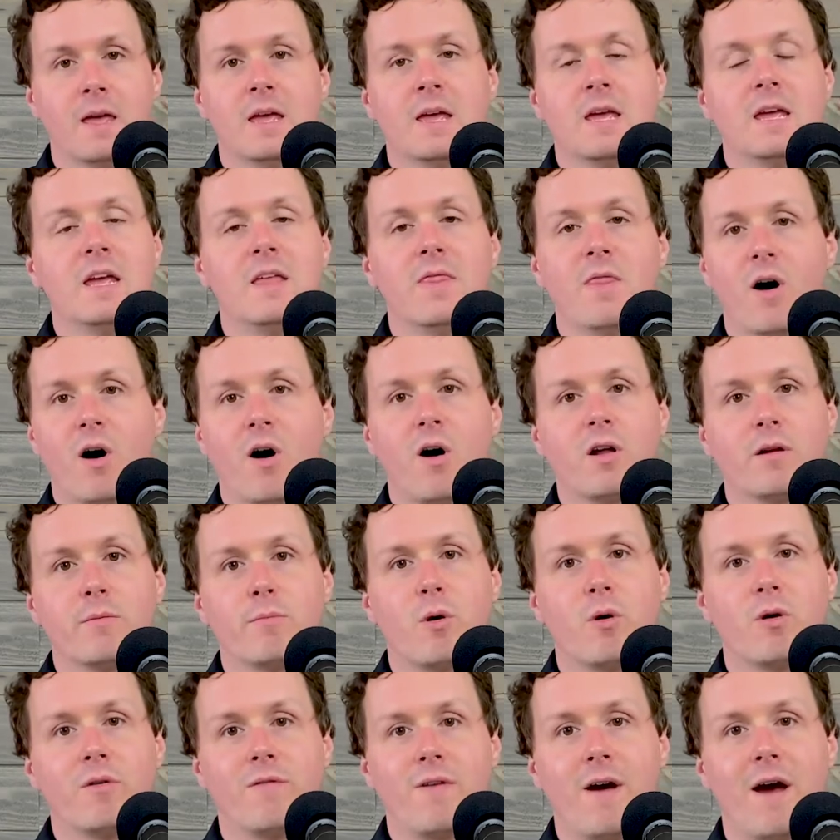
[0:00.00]
in the
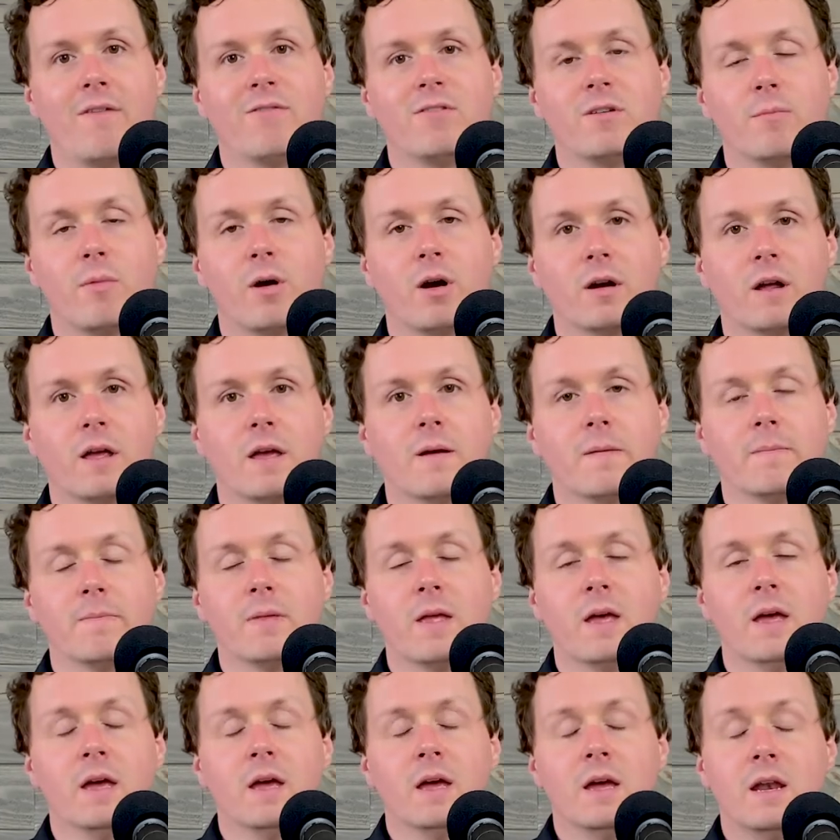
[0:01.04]
automotive aftermarket.
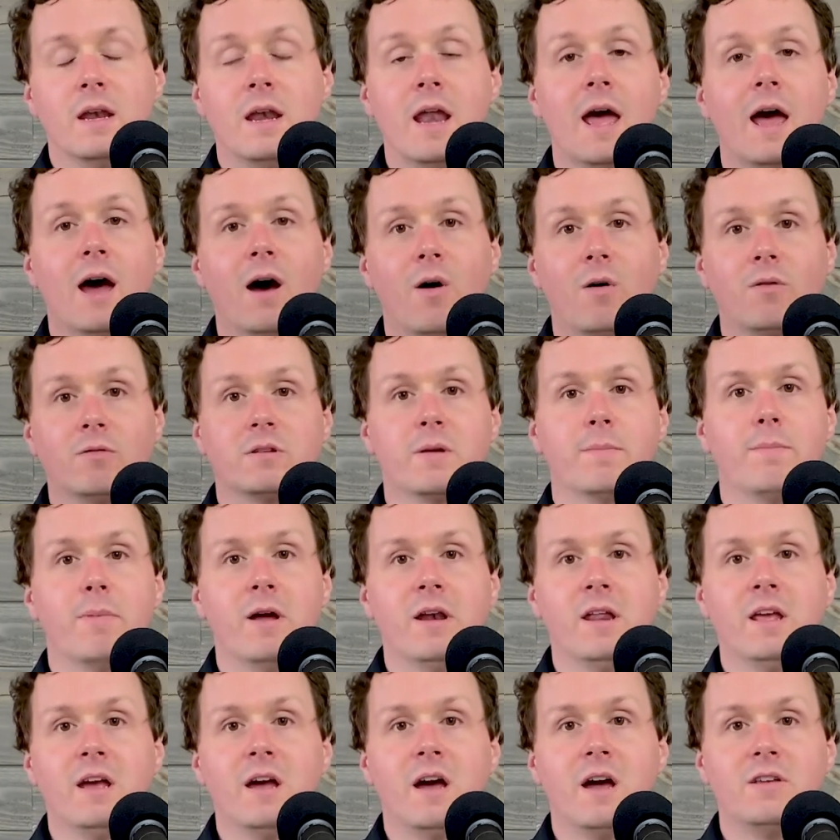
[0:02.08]
Now,
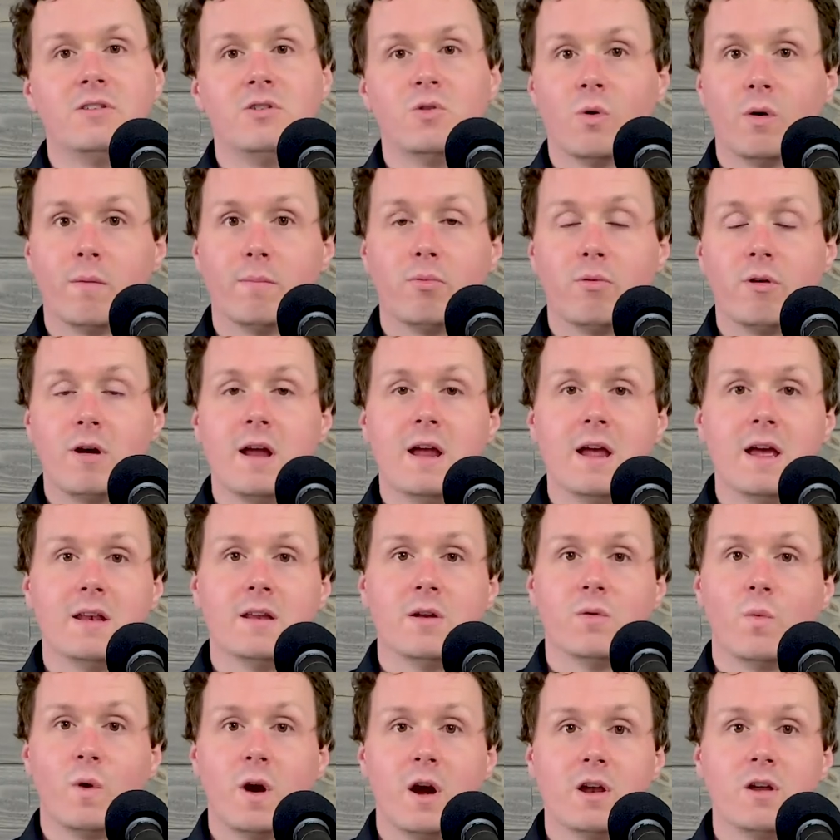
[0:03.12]
depending on your brand
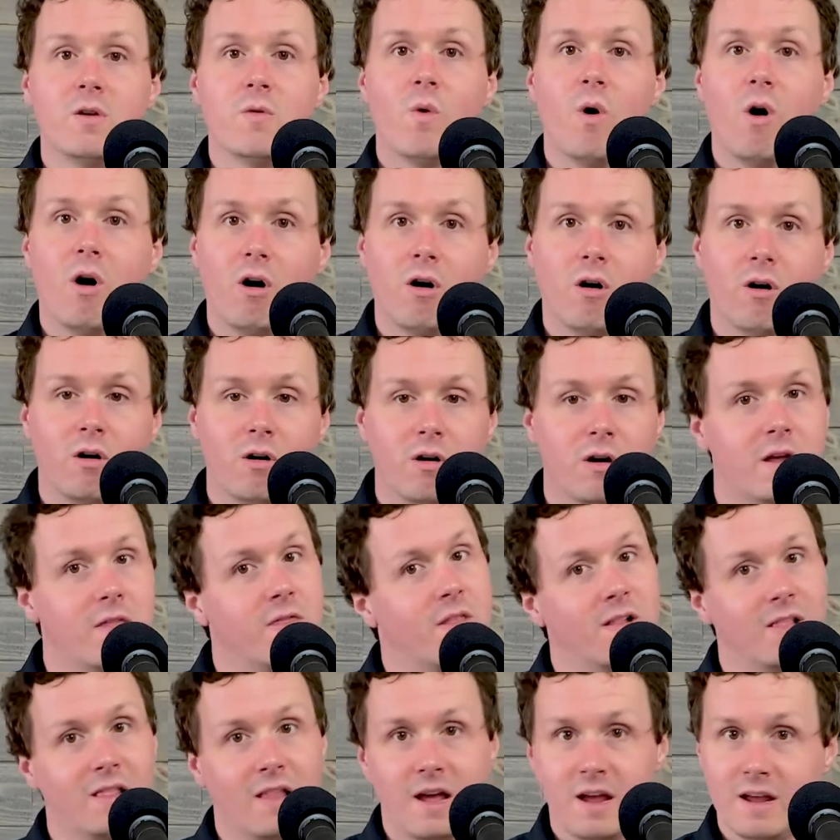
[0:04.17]
and where you are in
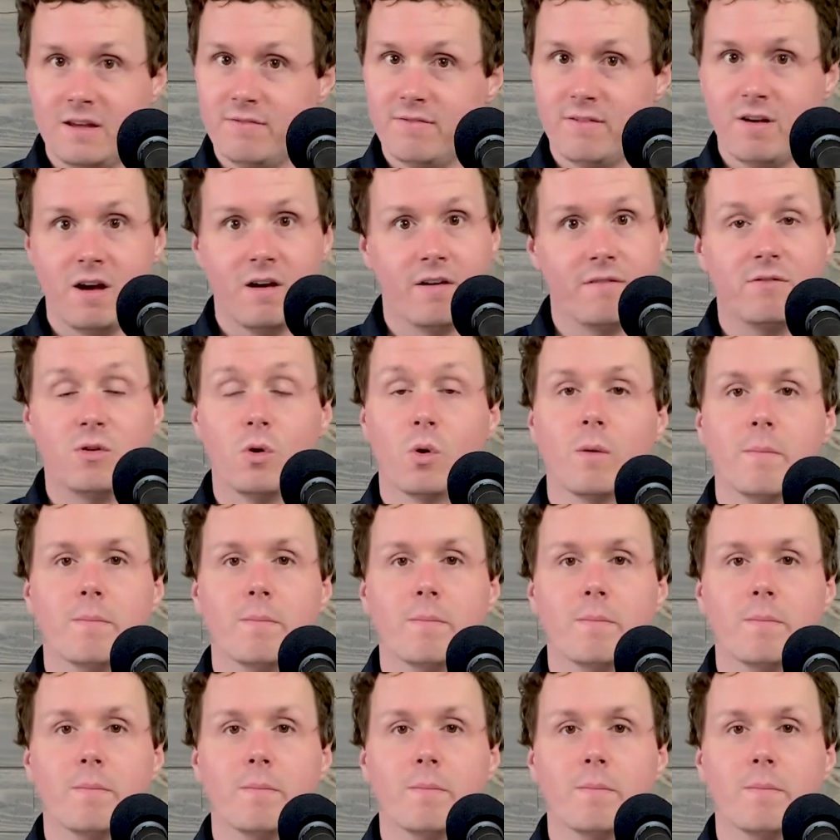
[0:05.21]
the life of your